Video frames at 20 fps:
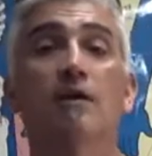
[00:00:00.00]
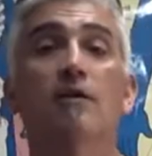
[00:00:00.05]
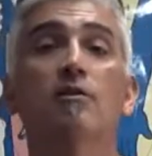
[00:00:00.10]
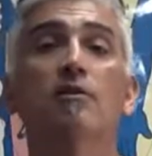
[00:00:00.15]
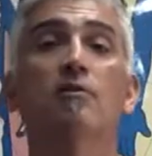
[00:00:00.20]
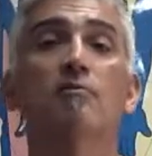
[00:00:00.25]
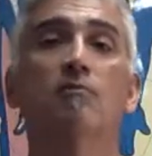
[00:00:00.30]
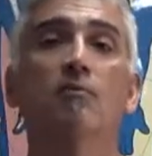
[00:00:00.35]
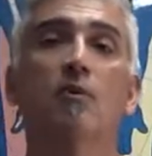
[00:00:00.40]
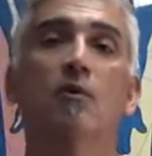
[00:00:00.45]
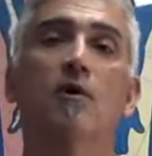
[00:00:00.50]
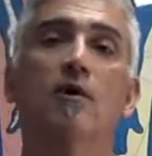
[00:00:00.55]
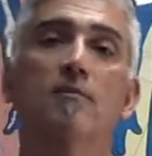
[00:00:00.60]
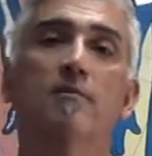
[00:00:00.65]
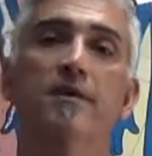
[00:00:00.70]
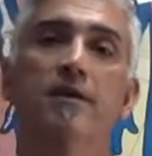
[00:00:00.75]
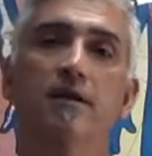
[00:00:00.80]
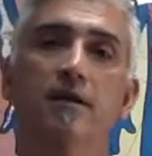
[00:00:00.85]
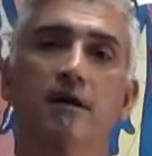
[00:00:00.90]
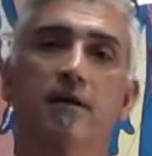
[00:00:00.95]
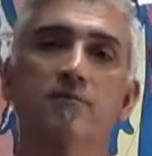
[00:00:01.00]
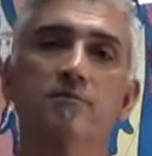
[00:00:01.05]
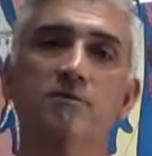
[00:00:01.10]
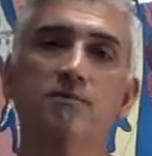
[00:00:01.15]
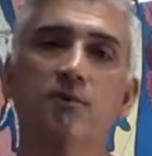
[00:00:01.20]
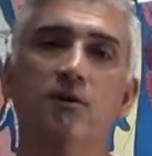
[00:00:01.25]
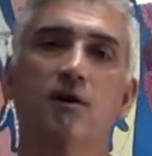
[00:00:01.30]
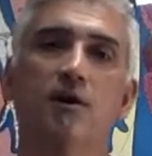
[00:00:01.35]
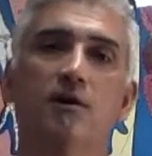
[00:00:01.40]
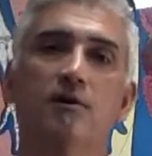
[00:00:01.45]
the more it becomes
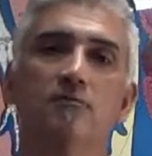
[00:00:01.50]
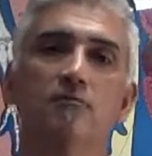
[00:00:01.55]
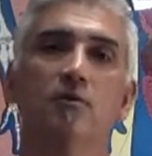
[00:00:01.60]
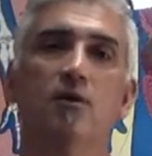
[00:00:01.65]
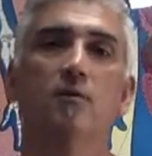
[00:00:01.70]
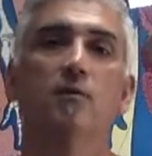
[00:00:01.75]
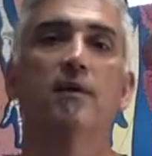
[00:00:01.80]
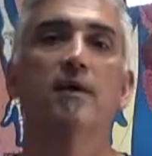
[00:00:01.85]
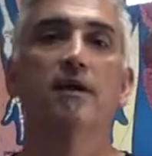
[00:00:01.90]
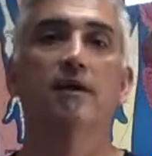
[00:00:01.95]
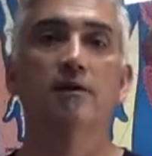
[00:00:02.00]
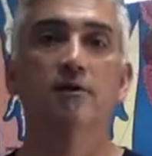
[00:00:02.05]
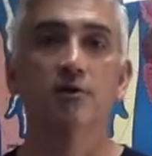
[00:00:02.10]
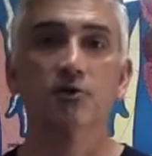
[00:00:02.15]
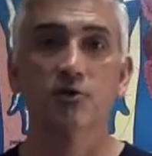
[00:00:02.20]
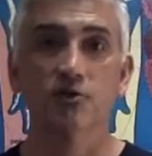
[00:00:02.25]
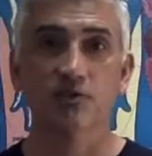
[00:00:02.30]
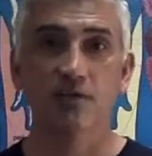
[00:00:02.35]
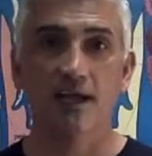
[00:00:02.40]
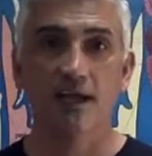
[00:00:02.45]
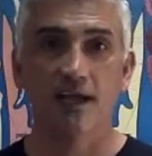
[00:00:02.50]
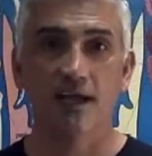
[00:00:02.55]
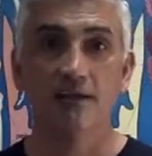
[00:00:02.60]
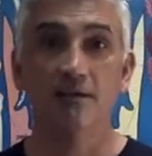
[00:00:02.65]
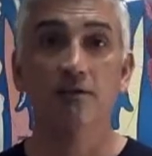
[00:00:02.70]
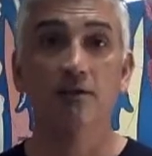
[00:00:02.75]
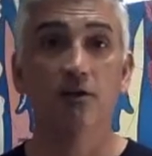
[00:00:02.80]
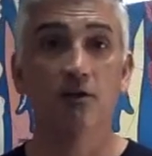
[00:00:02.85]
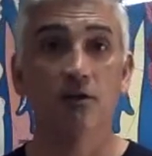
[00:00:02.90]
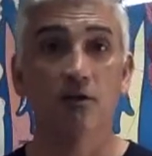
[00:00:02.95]
part of what we understand,
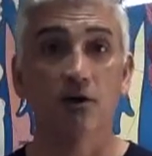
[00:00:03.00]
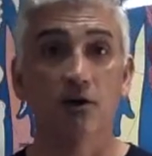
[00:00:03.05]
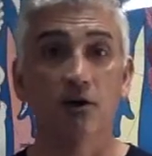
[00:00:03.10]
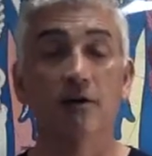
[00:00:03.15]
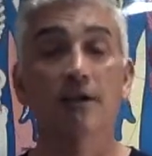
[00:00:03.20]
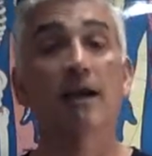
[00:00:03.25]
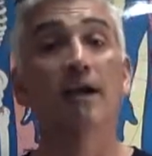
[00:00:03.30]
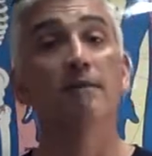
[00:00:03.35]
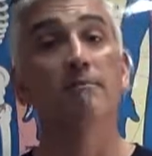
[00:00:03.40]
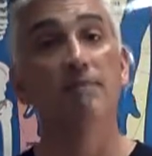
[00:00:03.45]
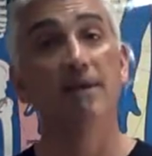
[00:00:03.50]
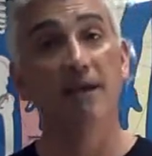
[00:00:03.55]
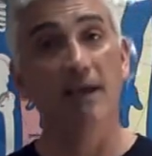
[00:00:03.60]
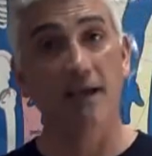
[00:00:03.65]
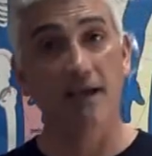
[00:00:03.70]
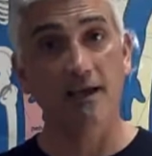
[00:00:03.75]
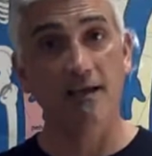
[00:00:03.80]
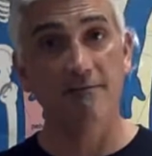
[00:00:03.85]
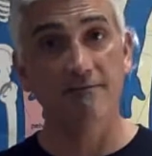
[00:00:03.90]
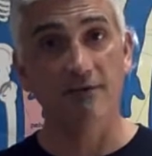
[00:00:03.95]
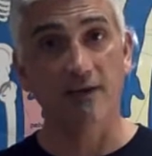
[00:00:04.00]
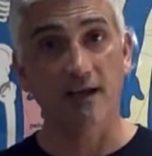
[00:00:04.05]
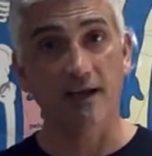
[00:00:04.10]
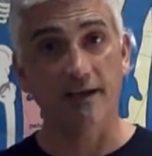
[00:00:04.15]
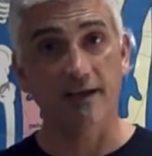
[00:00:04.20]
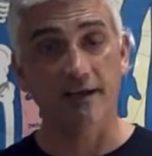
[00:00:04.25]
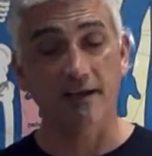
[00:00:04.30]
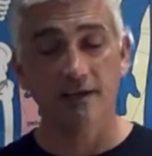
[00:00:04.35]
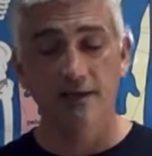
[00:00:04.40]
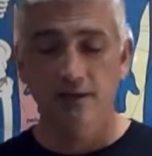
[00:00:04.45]
learn, and behave like.
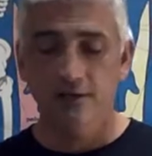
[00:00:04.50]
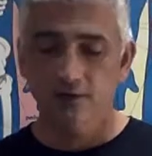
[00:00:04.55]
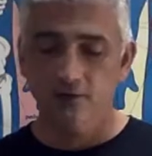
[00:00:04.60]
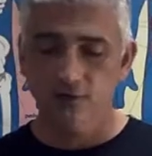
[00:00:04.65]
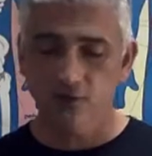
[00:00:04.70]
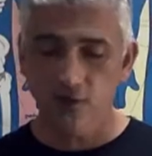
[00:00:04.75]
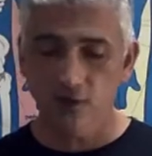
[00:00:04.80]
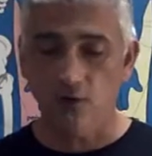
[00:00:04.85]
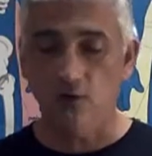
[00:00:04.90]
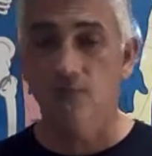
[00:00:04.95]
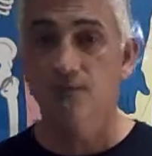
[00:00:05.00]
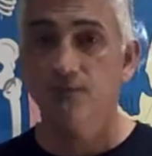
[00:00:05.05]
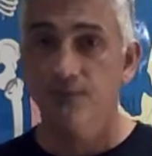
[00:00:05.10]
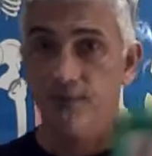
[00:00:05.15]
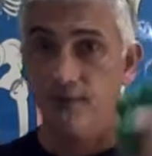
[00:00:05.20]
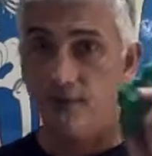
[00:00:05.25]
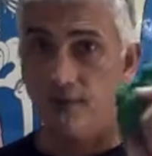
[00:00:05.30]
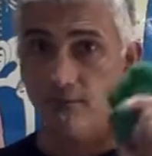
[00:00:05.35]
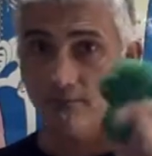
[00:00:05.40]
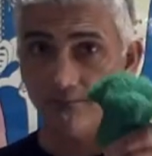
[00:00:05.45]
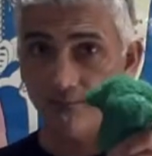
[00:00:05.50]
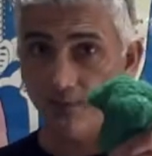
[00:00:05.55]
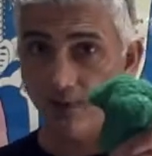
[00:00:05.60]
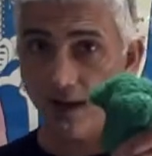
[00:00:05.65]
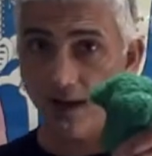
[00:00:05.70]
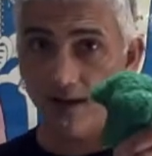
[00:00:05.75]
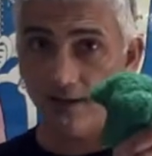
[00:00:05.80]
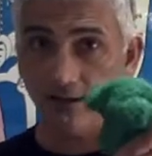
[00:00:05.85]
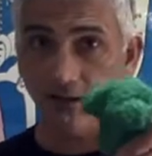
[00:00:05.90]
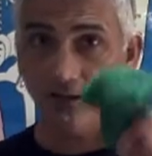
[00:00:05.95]
So,
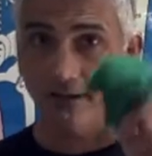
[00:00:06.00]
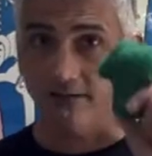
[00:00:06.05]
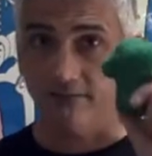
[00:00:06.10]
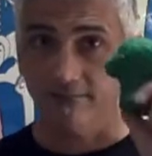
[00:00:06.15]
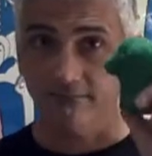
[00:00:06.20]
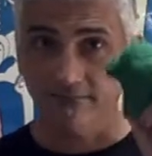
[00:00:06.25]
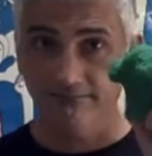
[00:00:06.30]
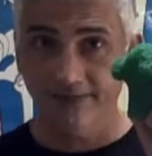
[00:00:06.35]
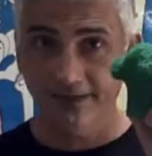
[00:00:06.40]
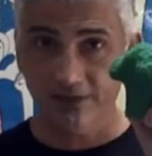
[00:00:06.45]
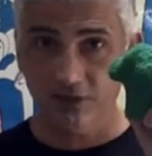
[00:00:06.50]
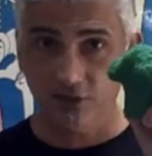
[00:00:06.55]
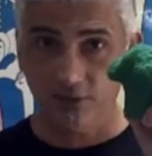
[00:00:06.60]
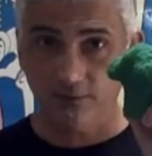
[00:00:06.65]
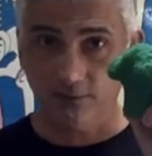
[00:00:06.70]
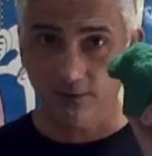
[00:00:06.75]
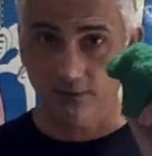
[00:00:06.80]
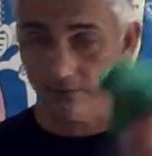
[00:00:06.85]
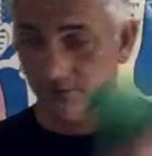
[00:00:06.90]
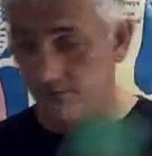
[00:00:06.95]
broccoli, vegetable.